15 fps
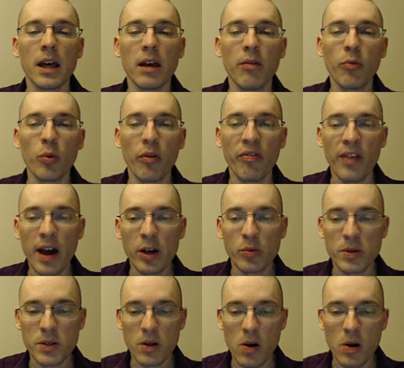if we find
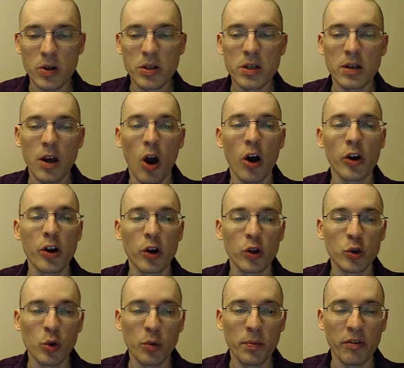results, other
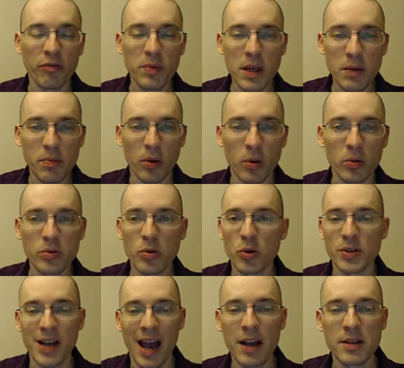group of people
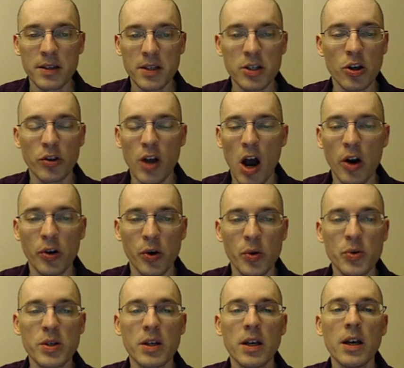or scientists or
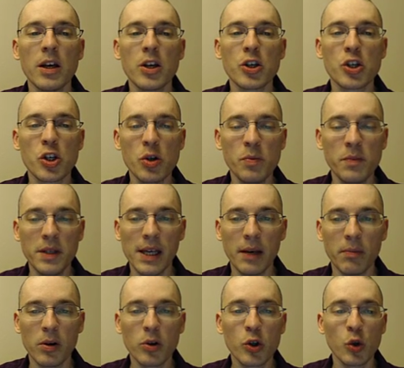doctors should be
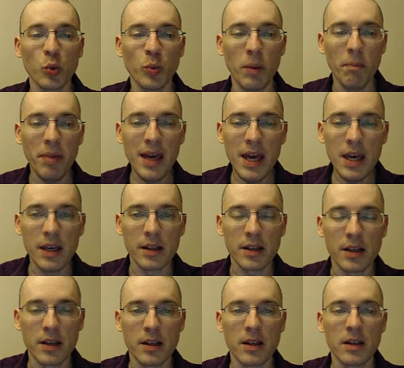able to
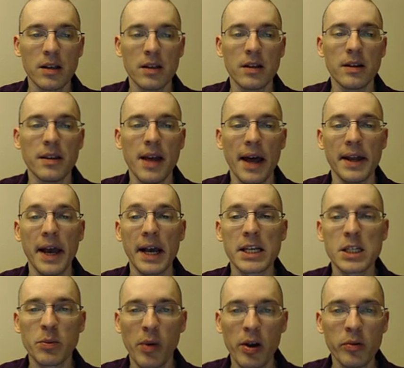repeat that
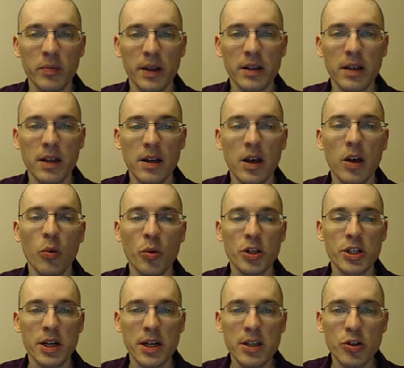experiment,
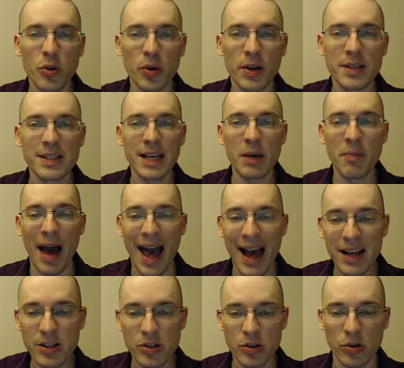which leads to the same
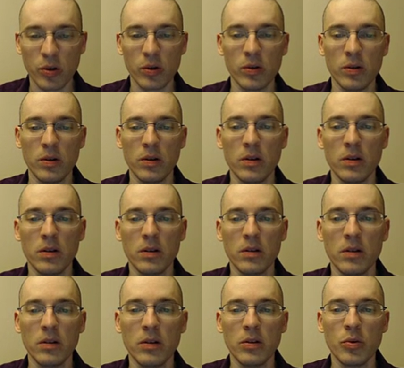answer
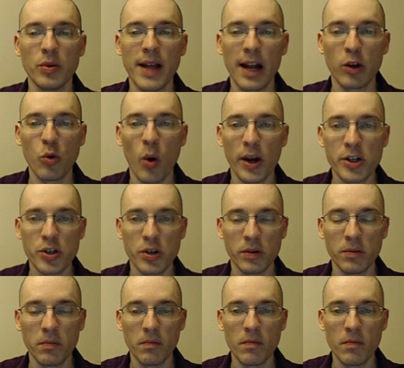to that question.